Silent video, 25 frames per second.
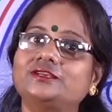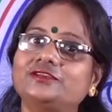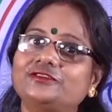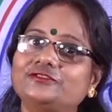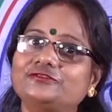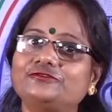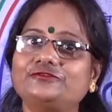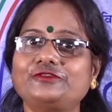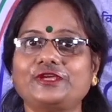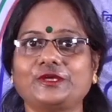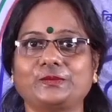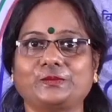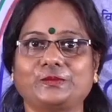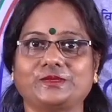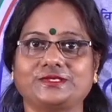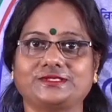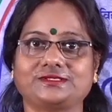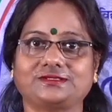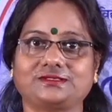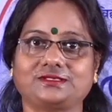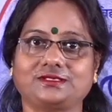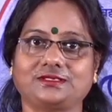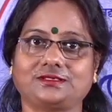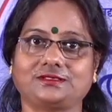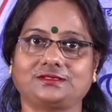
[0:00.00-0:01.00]
vapor
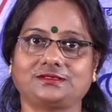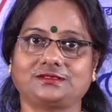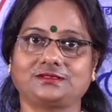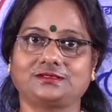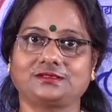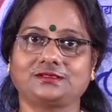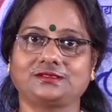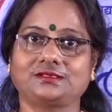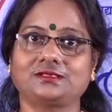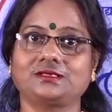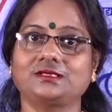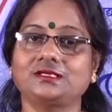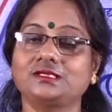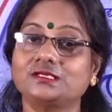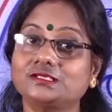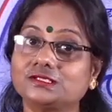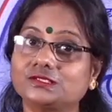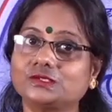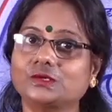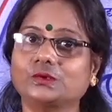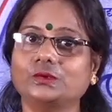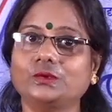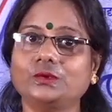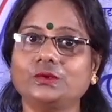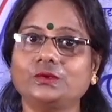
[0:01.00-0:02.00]
state.
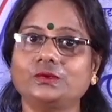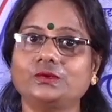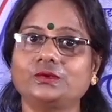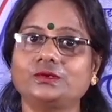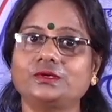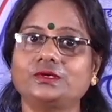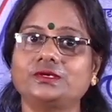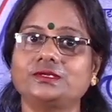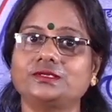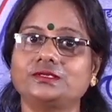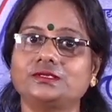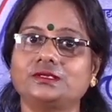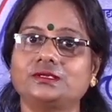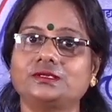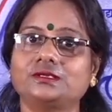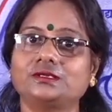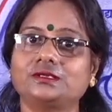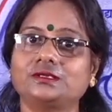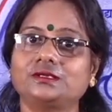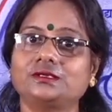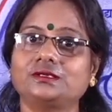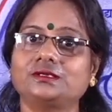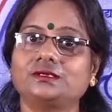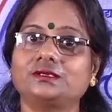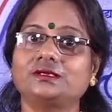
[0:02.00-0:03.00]
So,
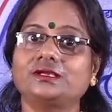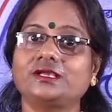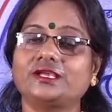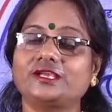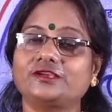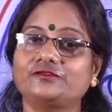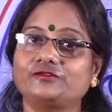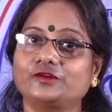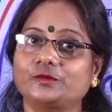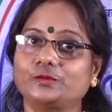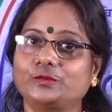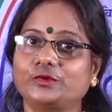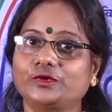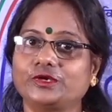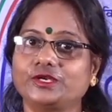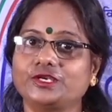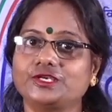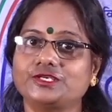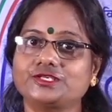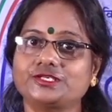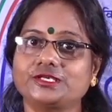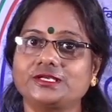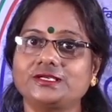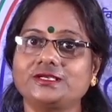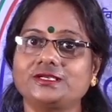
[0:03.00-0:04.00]

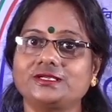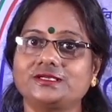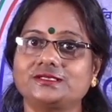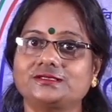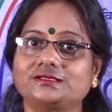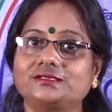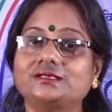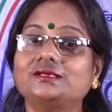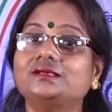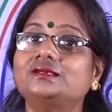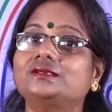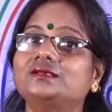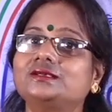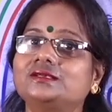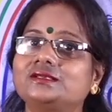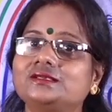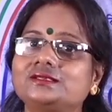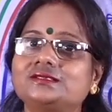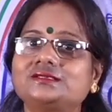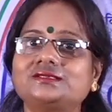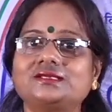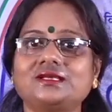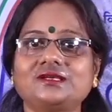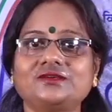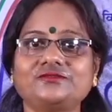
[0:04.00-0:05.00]
evaporation is a
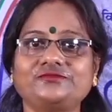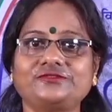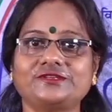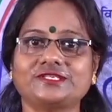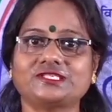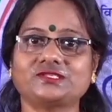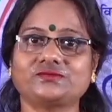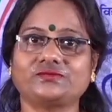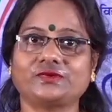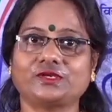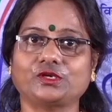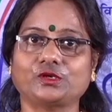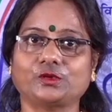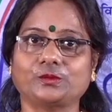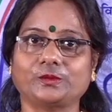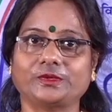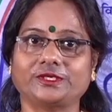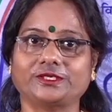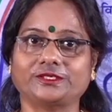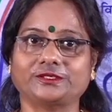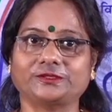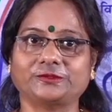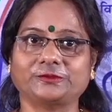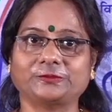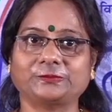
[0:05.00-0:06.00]
surface
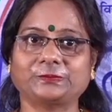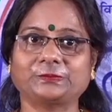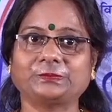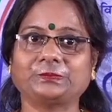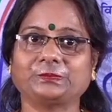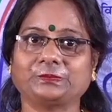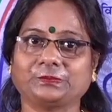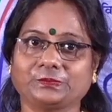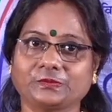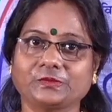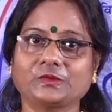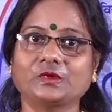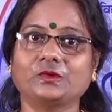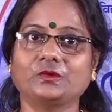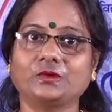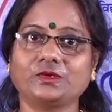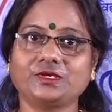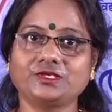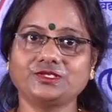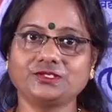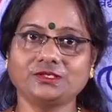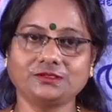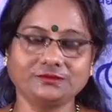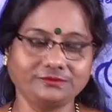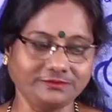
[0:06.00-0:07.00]
phenomena. Okay,
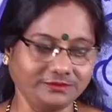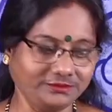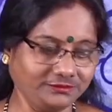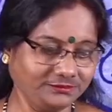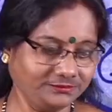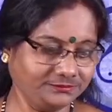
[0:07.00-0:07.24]
children?